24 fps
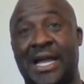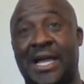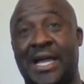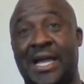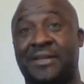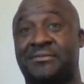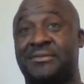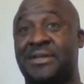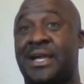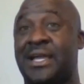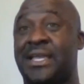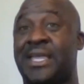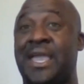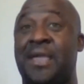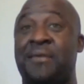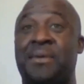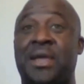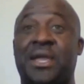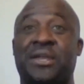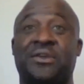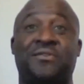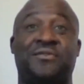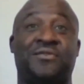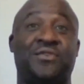I came
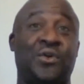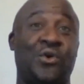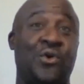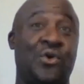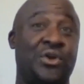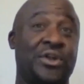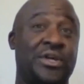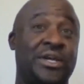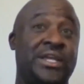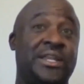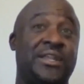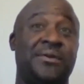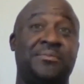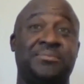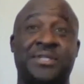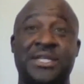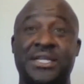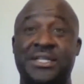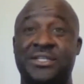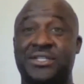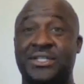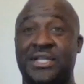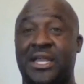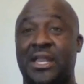back to Florida, ended up
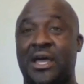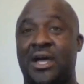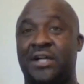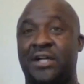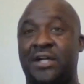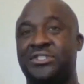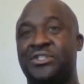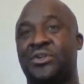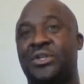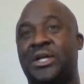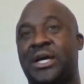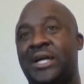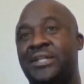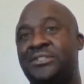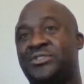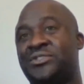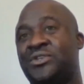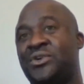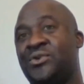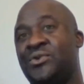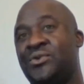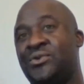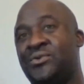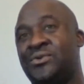teaching at Osceola High
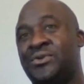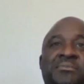School,